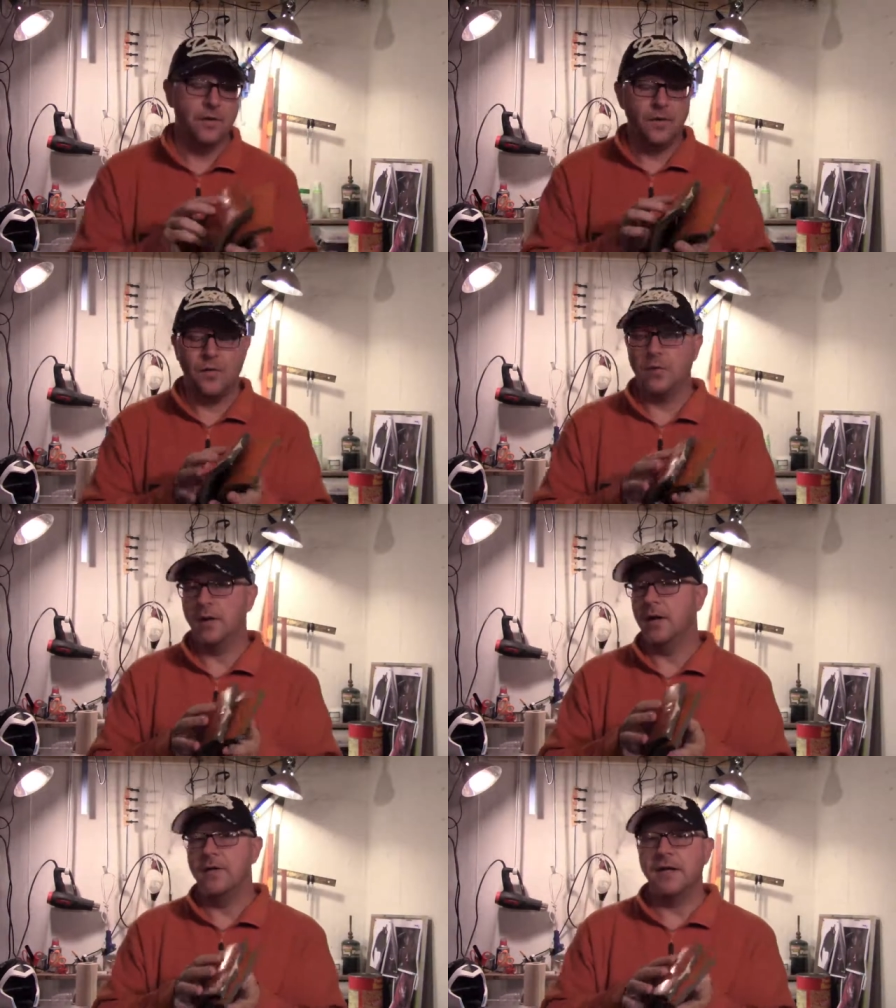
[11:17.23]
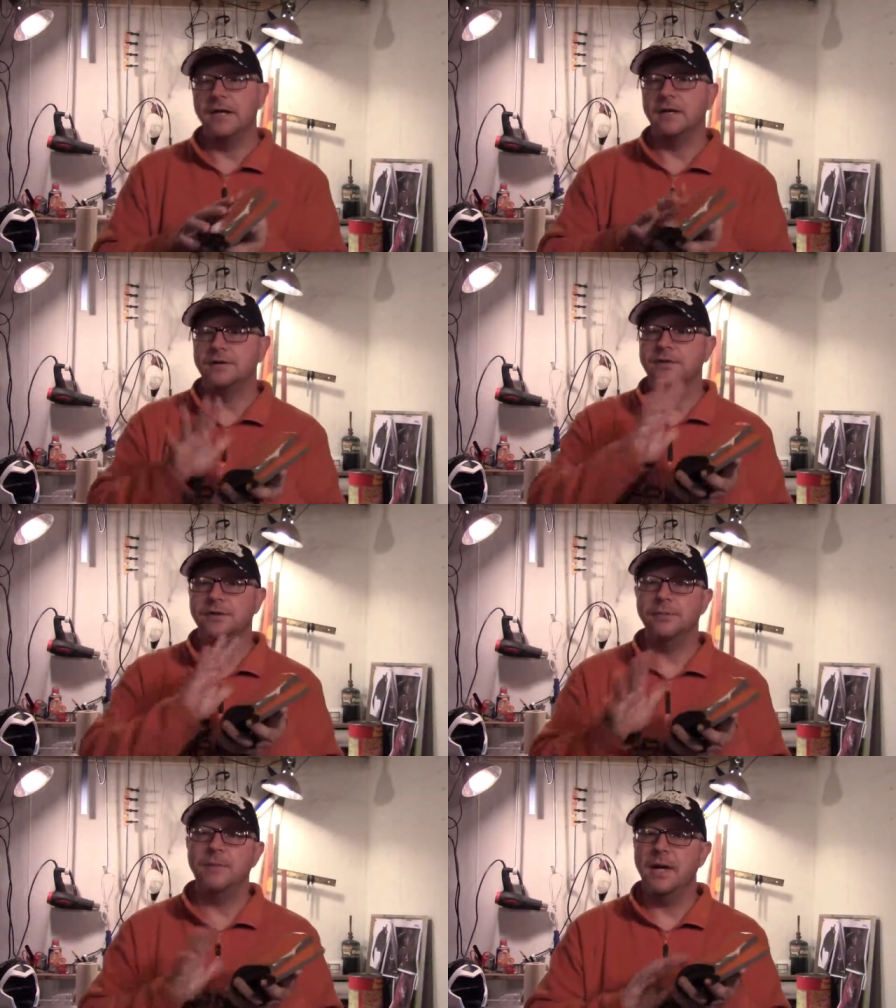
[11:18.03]
or anything else
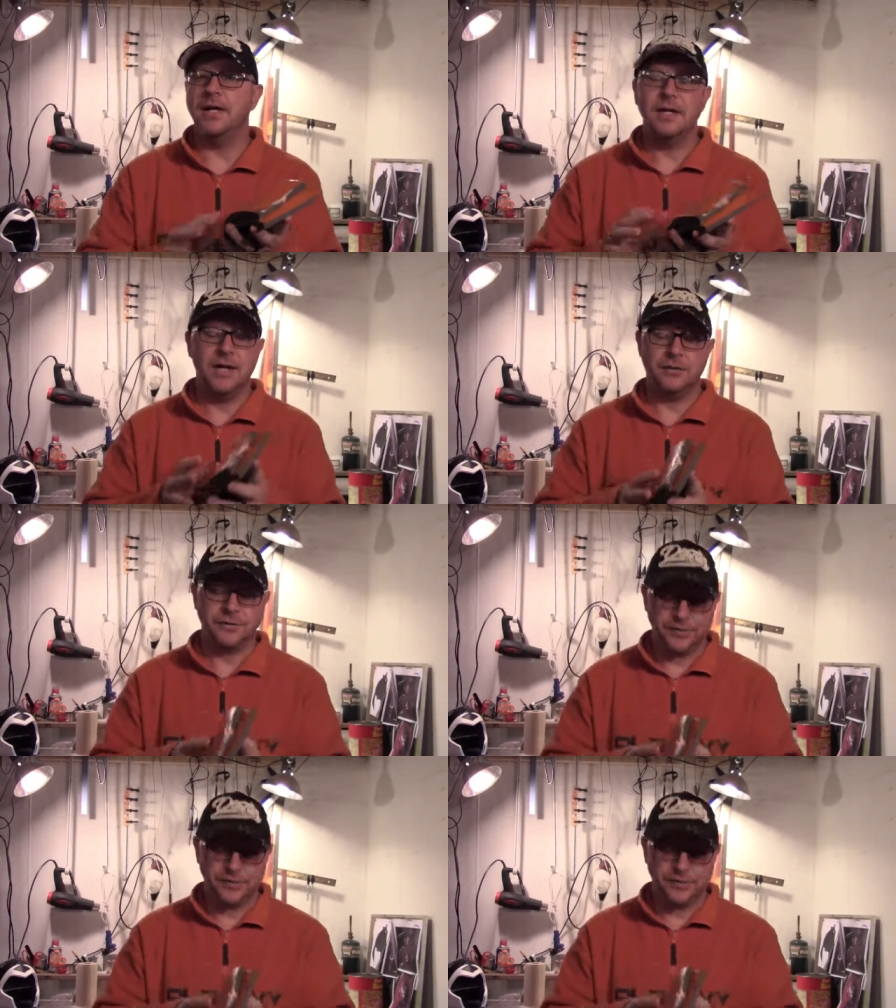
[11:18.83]
to make it extra